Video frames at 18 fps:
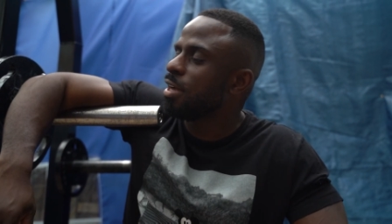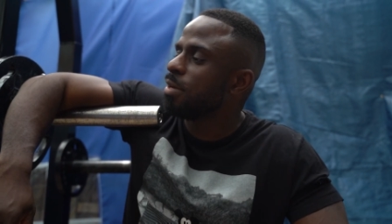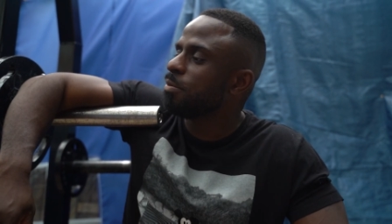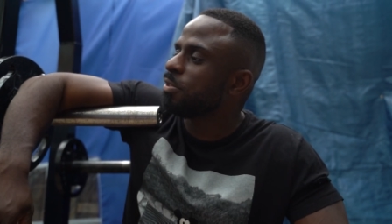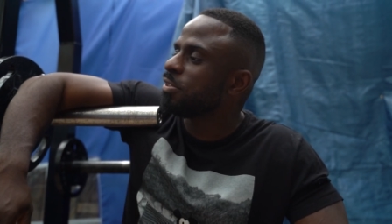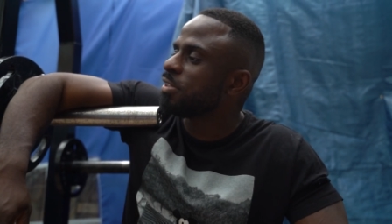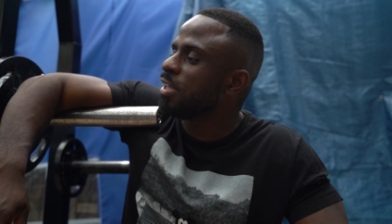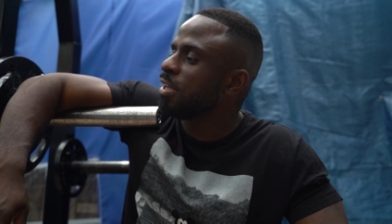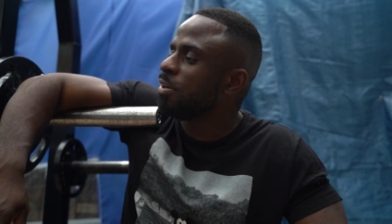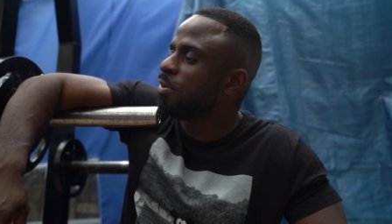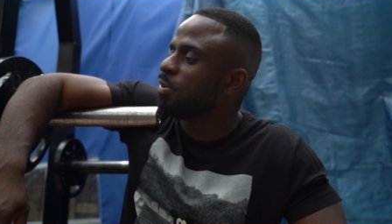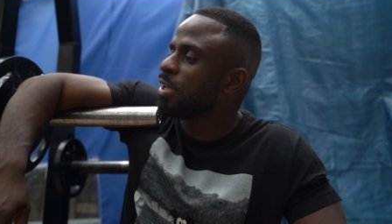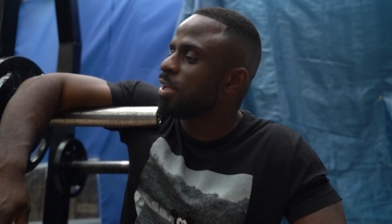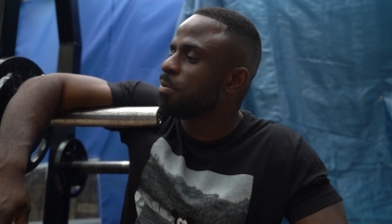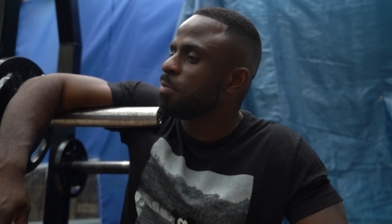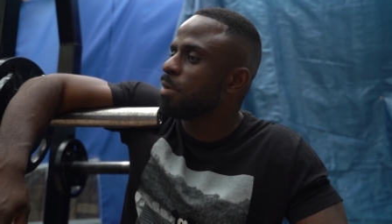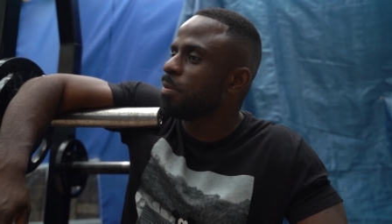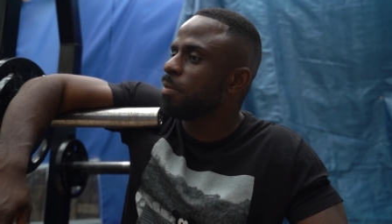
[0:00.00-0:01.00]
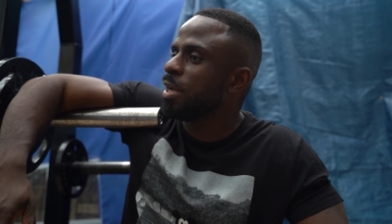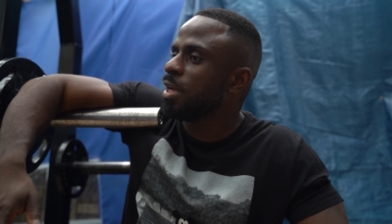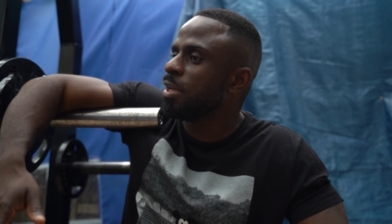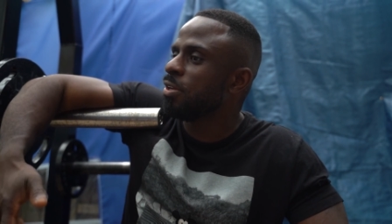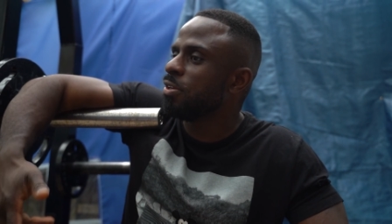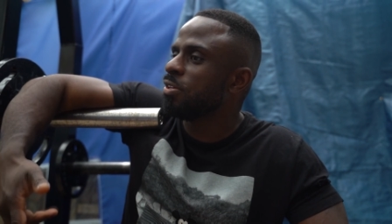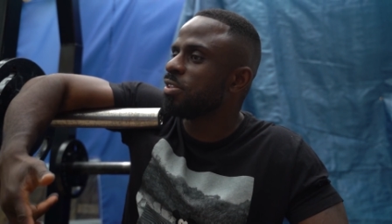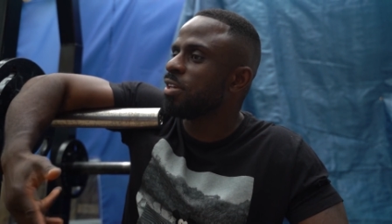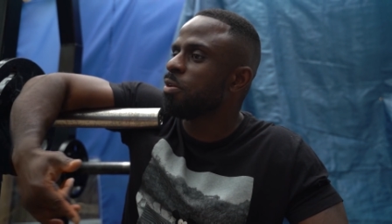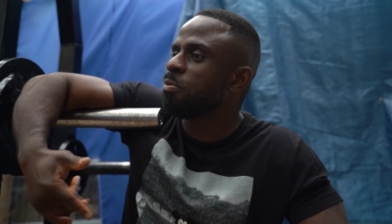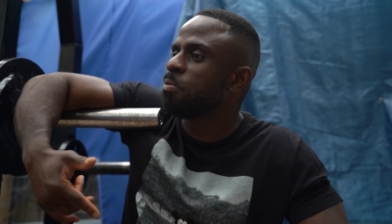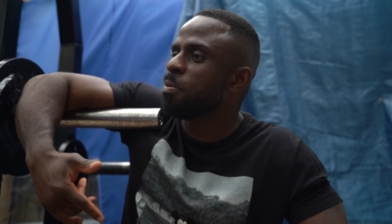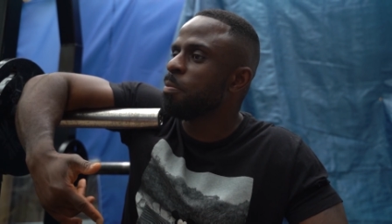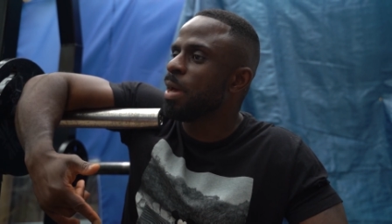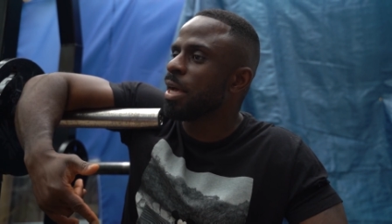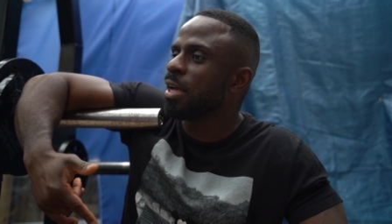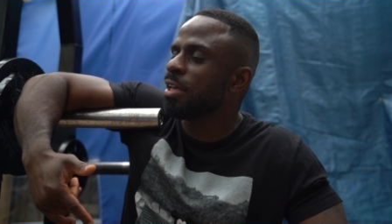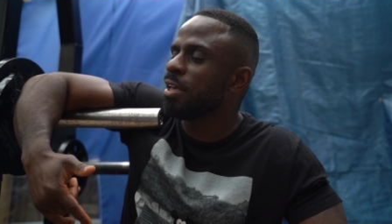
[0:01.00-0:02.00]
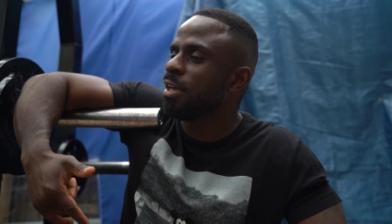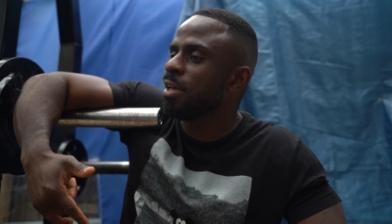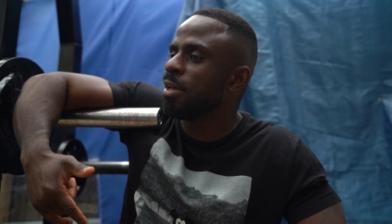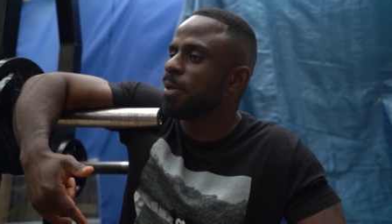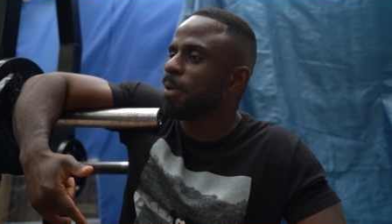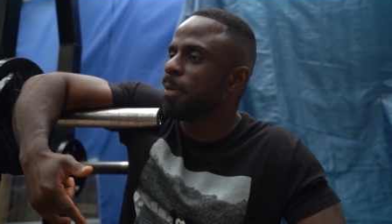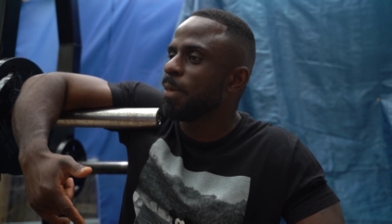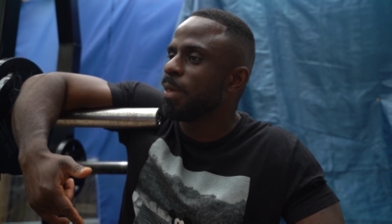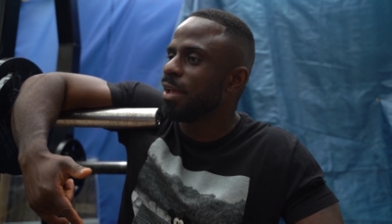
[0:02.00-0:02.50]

I'm just there looking at him, I'm like, you just held me back a year.